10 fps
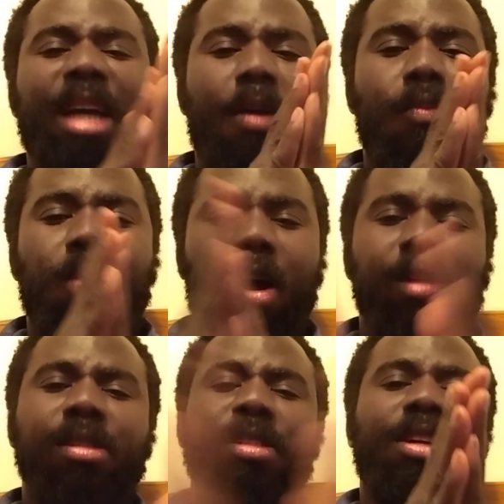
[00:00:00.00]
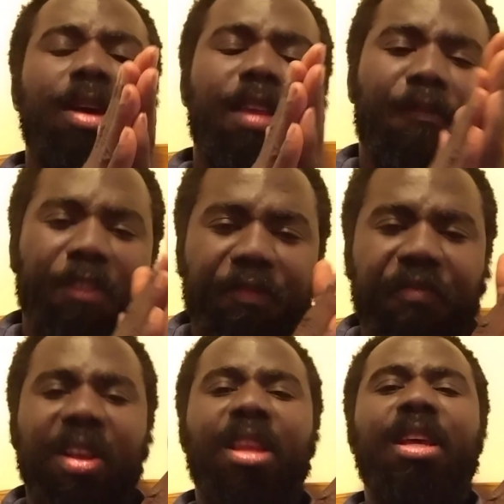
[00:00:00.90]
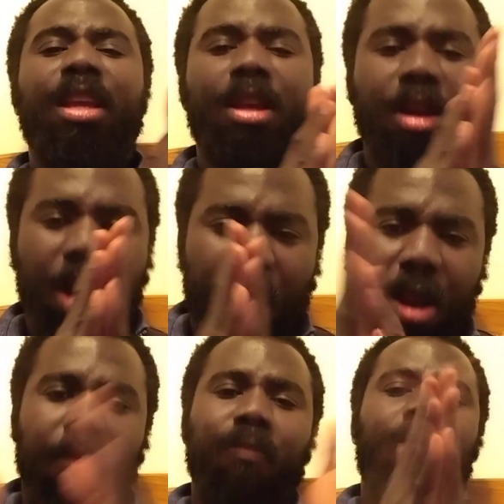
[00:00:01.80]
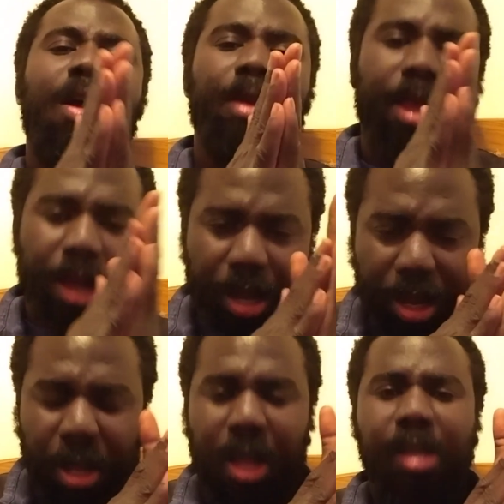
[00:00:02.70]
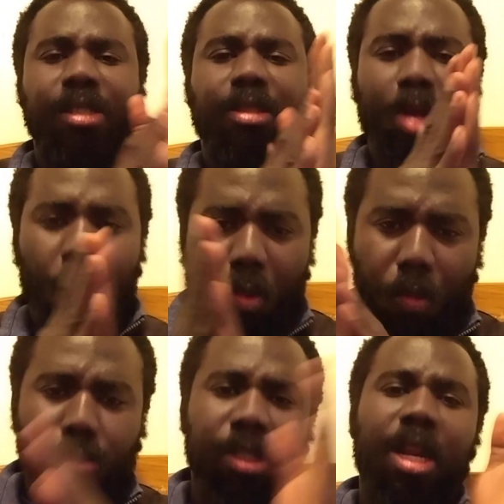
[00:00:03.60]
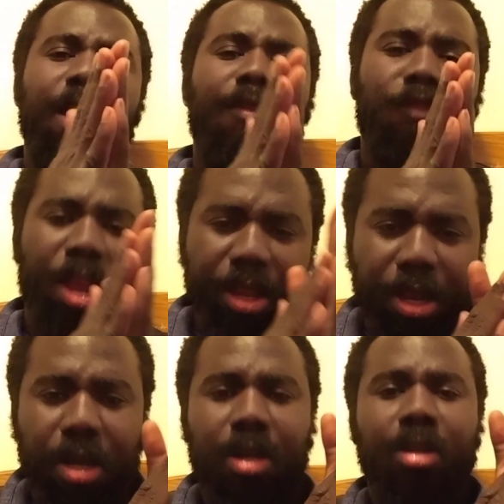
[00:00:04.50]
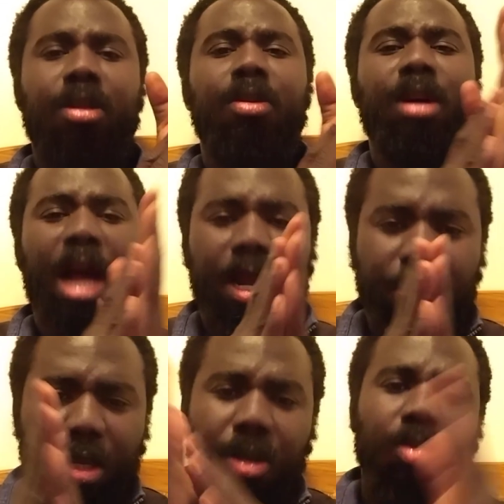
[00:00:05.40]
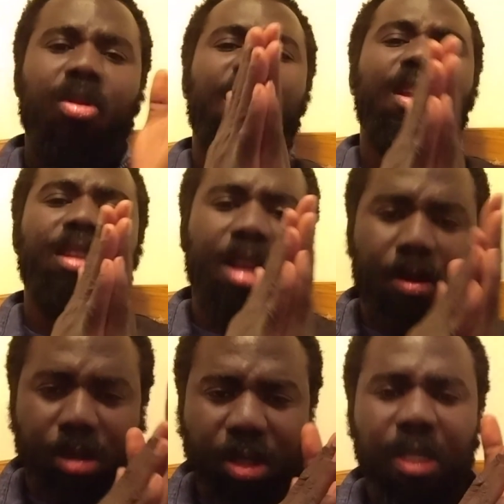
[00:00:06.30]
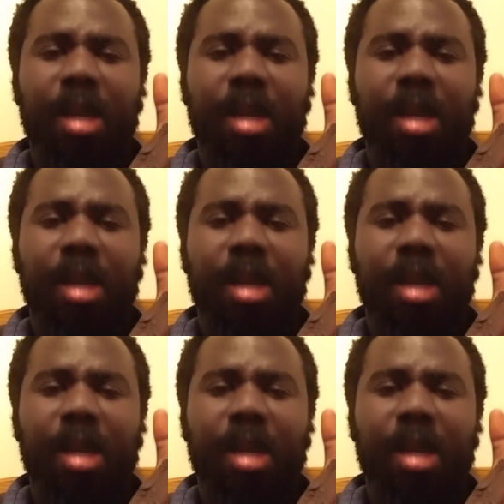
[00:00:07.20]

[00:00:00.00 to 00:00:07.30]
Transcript: I wanna know if you're feeling good all around here. Don't whatever you could do, how do you think though?